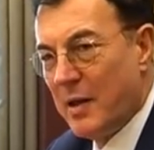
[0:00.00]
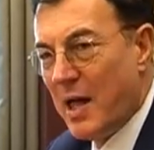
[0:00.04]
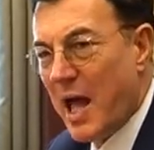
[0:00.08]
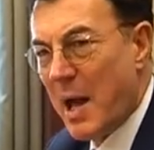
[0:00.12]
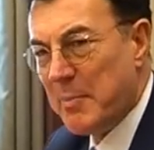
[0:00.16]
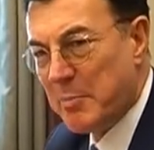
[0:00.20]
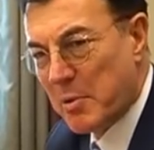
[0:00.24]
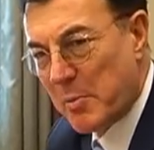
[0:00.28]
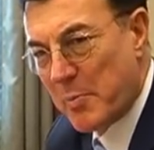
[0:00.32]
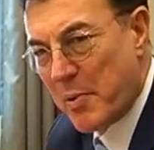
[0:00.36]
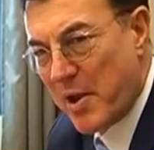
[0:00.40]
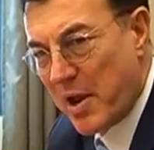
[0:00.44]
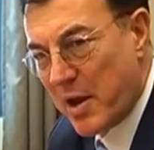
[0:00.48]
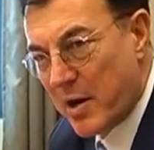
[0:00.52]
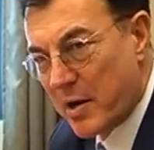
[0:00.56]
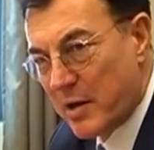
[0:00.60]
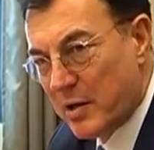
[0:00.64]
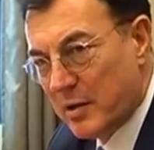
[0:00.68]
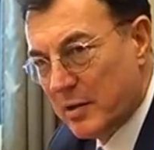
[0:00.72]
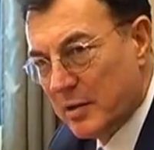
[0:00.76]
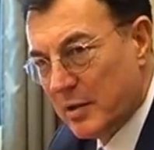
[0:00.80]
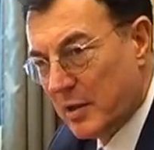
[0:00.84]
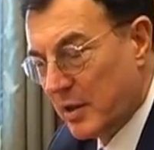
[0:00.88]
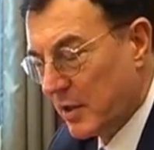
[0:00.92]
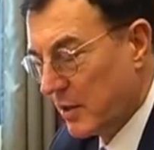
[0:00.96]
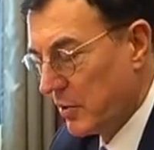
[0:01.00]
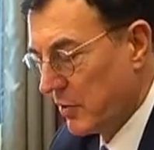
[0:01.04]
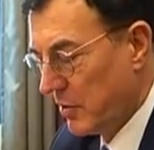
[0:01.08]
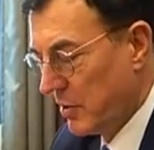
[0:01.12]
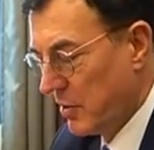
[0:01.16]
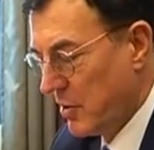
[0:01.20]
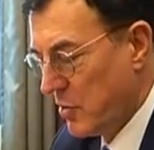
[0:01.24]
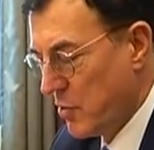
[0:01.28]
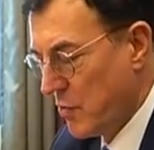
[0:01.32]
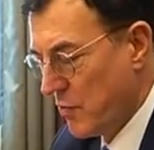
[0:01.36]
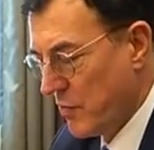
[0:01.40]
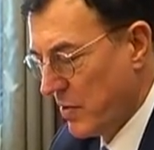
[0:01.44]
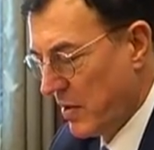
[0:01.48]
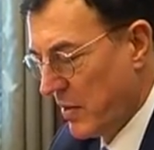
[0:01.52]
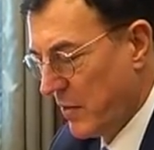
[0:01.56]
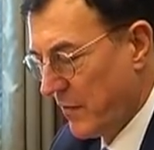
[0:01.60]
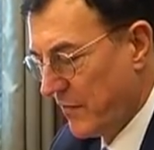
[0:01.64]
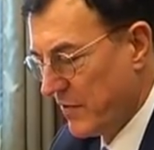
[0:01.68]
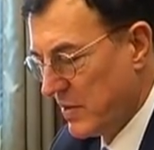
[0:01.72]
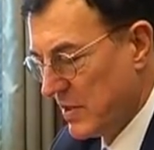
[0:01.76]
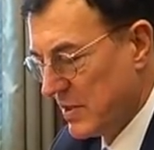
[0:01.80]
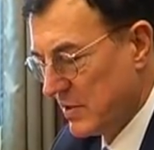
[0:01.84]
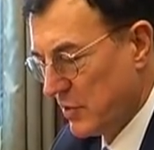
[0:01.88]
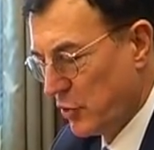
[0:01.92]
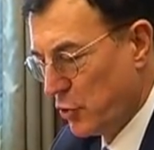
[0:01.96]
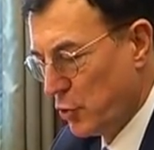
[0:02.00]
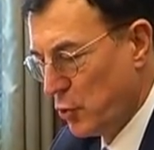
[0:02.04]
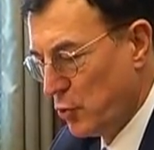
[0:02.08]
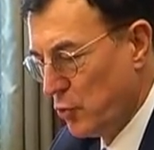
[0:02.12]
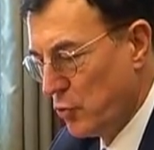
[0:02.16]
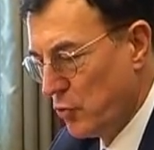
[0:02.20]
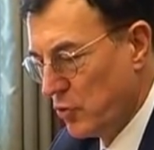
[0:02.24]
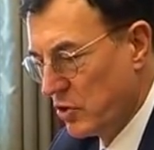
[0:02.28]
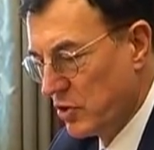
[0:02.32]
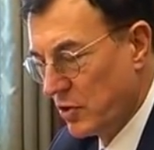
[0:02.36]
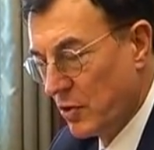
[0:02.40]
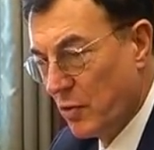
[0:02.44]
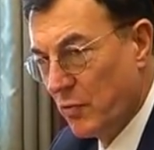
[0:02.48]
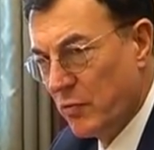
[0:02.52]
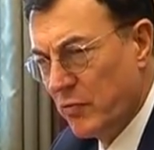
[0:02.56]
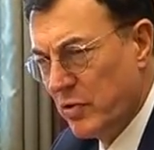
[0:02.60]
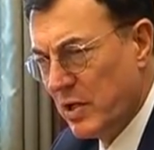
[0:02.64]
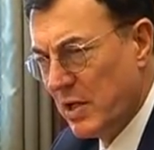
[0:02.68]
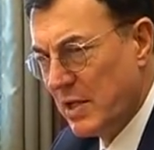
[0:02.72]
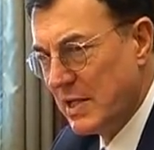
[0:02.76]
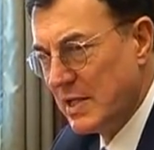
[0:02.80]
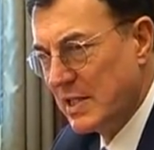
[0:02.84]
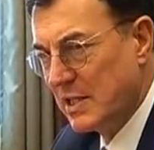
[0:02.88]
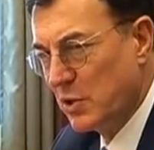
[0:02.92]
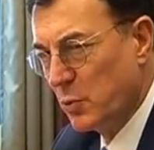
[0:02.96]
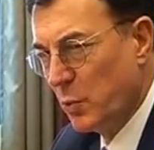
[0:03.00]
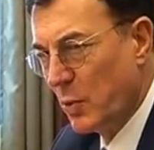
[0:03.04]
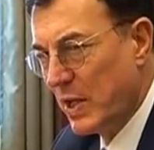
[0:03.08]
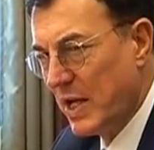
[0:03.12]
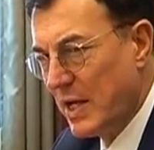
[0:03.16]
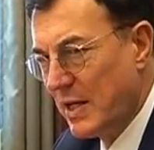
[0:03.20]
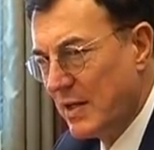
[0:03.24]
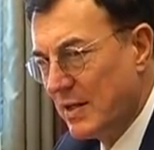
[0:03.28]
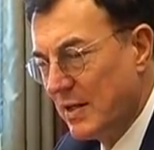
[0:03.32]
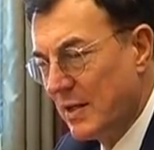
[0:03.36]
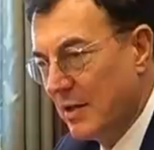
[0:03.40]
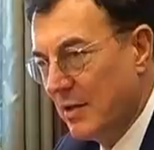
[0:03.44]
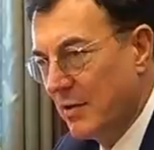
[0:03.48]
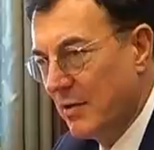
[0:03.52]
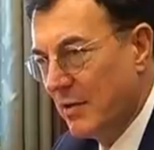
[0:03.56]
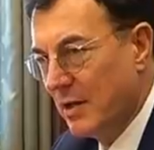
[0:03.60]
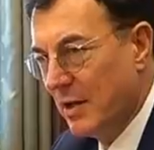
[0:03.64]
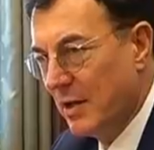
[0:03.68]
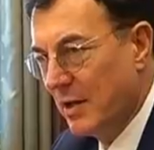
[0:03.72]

apple pear, like a huge one of these huge and really sweet and